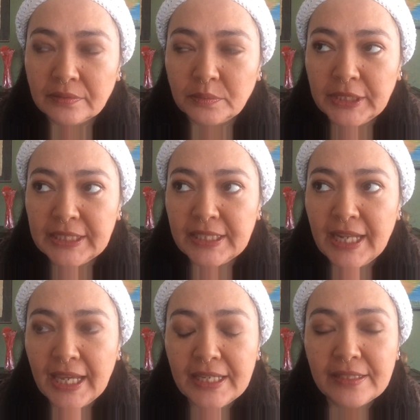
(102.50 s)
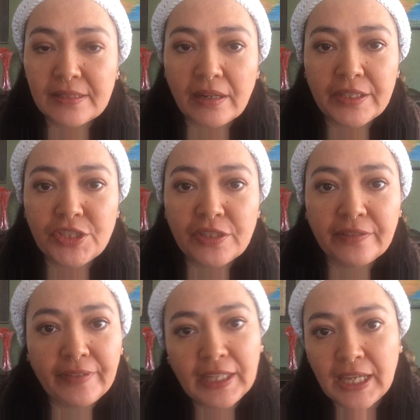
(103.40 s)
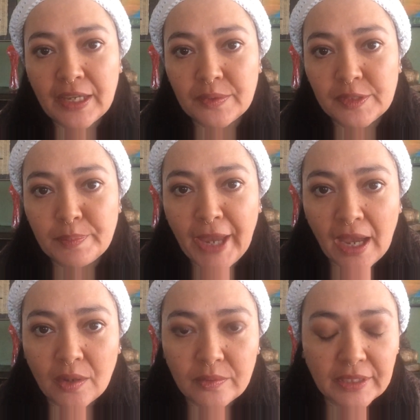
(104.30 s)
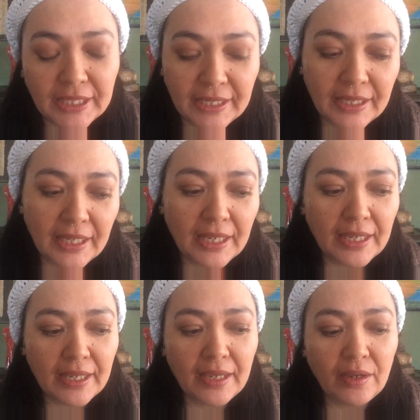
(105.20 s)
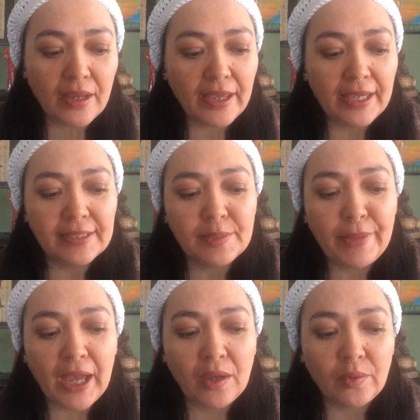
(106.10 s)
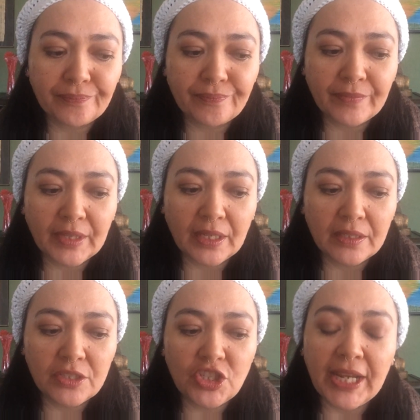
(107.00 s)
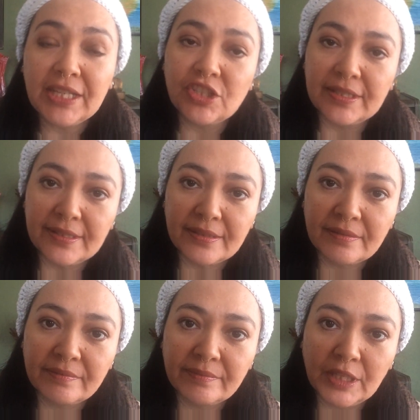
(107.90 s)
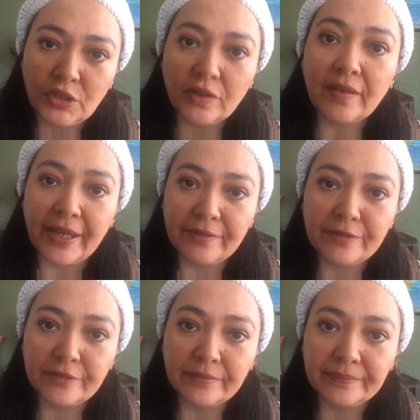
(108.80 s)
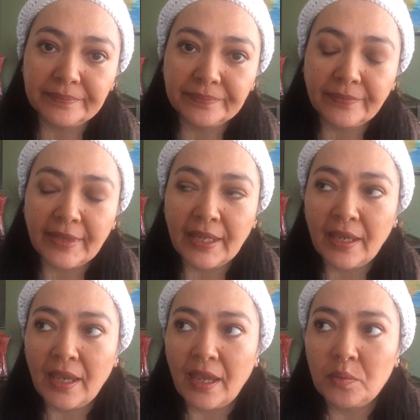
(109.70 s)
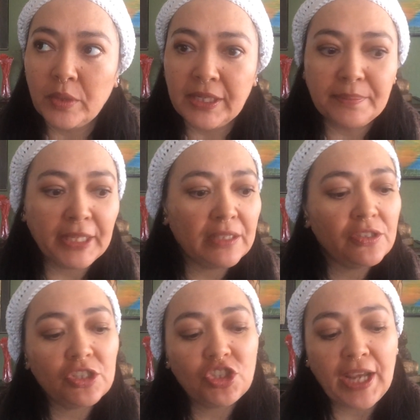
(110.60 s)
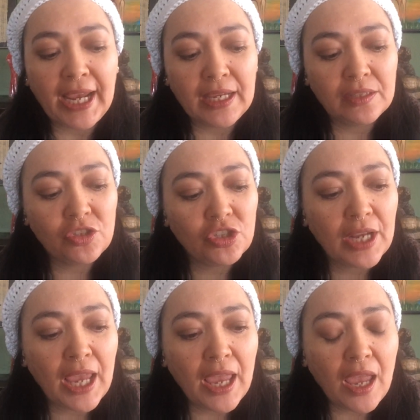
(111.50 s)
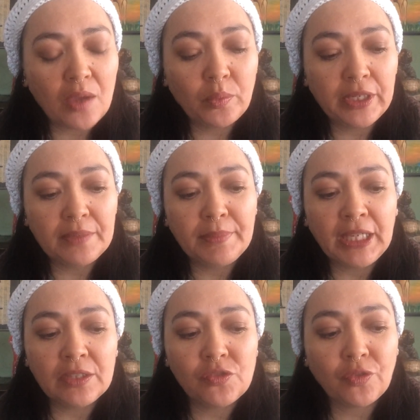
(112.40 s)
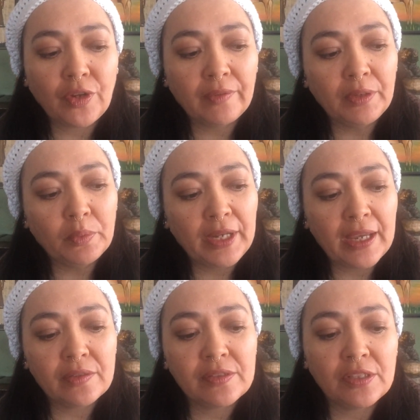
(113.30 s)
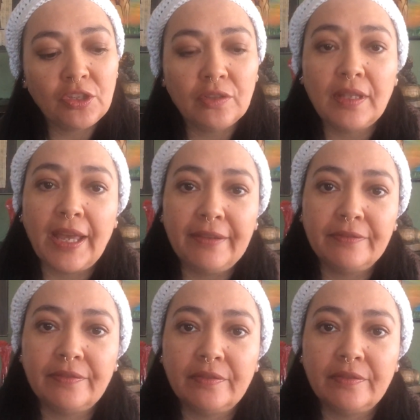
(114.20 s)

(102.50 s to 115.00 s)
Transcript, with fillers: What today's Art Journal video is about is about changes in your life and what it means to change and what it means for everyone else in your life